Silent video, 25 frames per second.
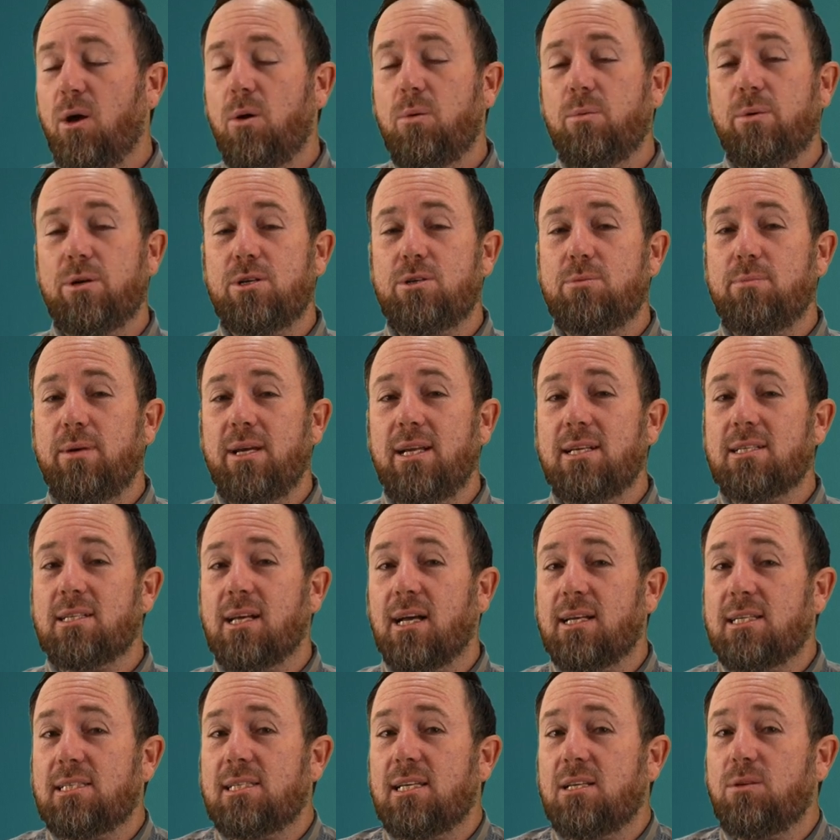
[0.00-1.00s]
which means
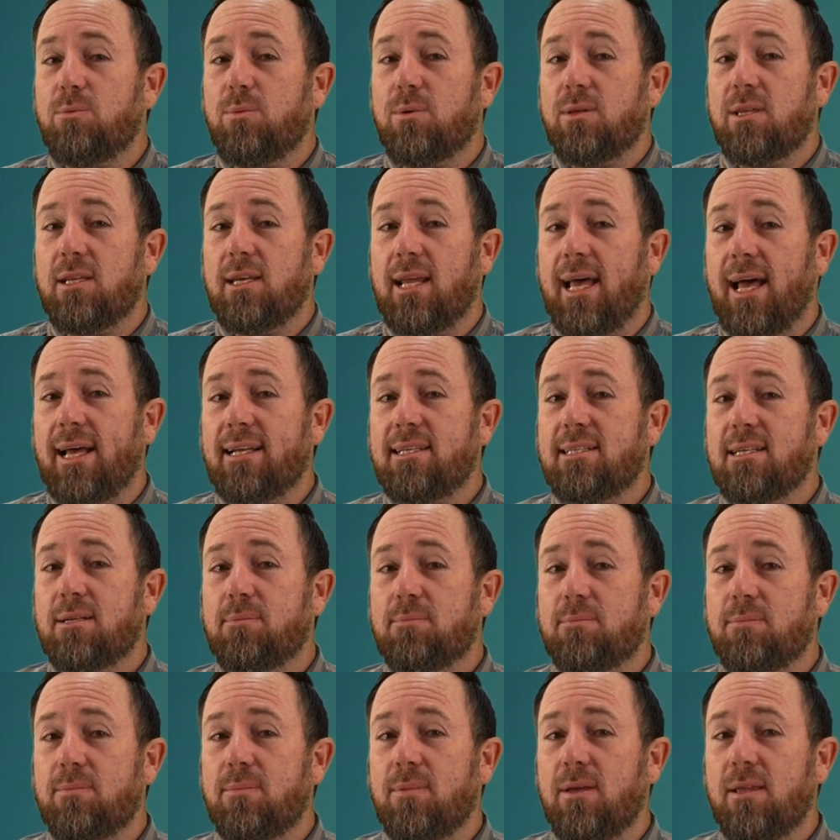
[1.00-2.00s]
I sit with an
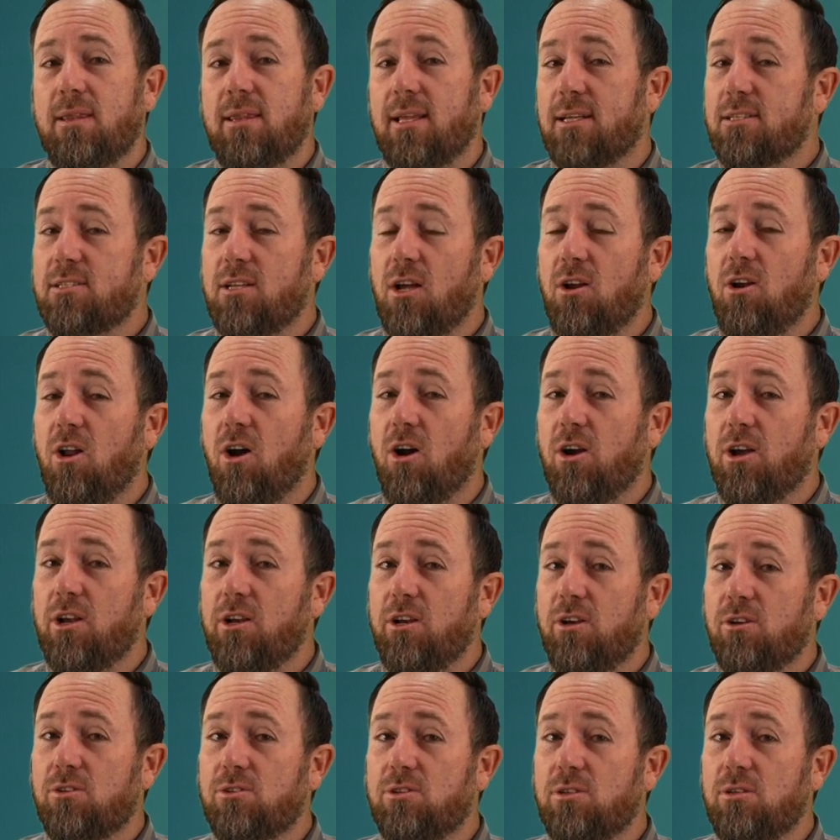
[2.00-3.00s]
atom that's no longer
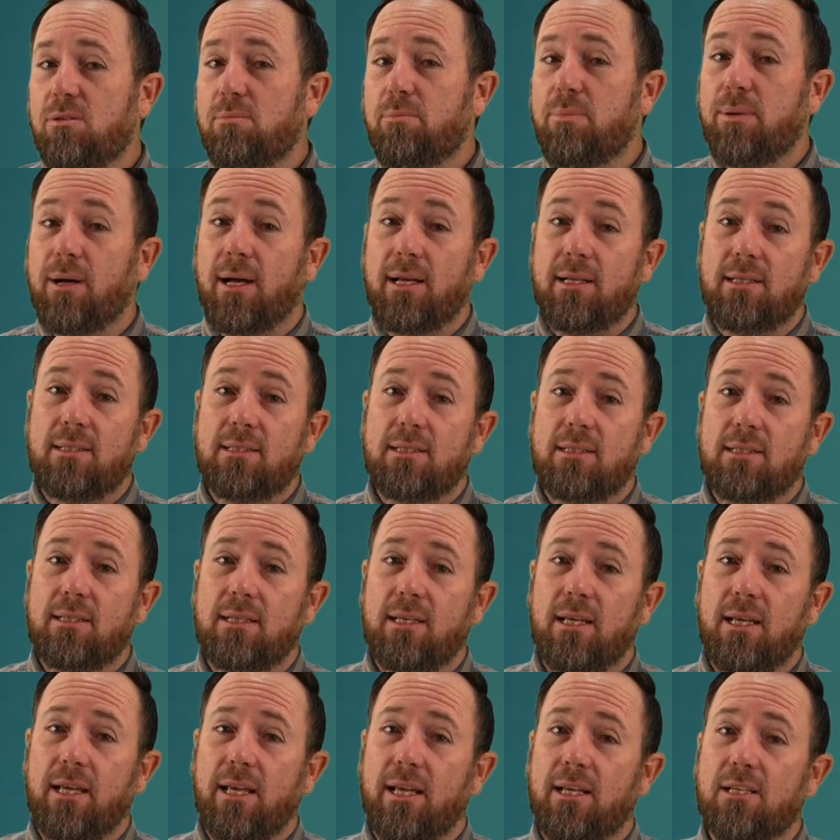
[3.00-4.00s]
neutral but
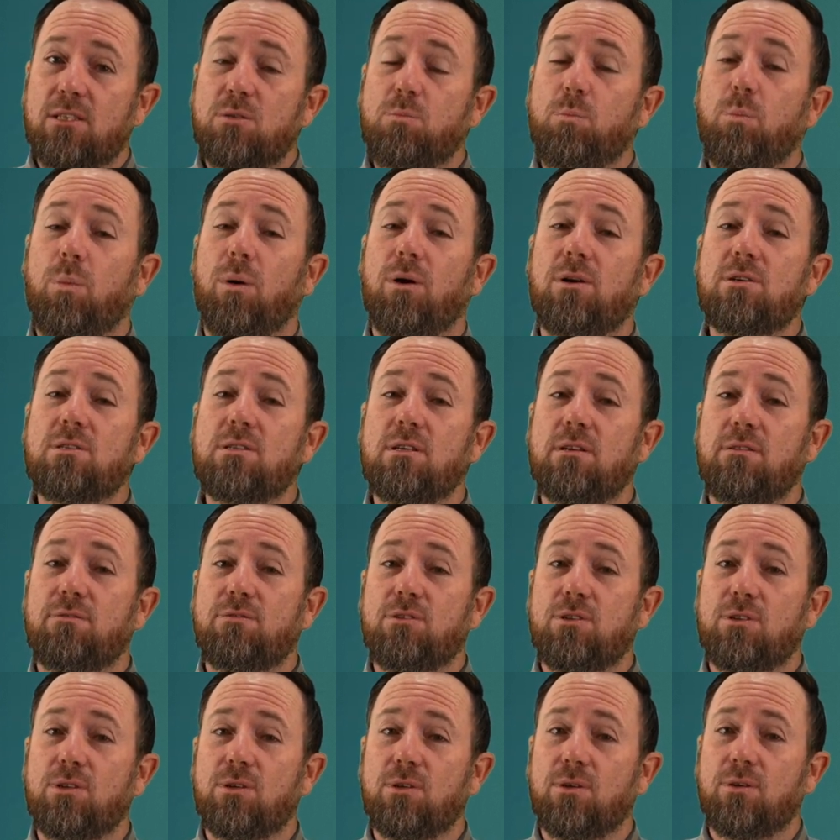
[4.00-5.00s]
is positive
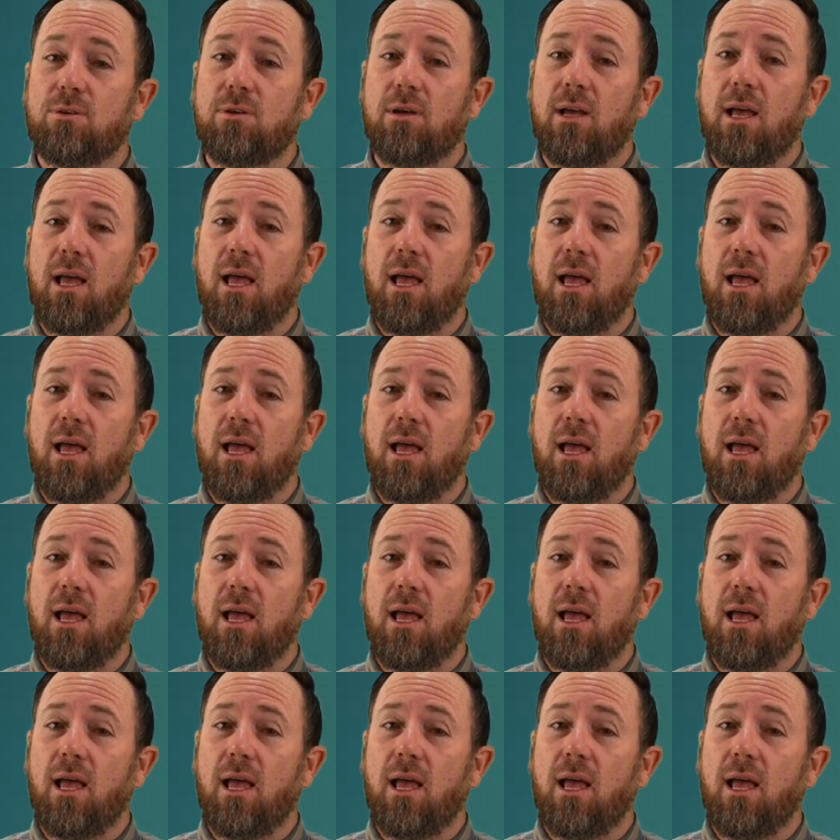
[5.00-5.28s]
2.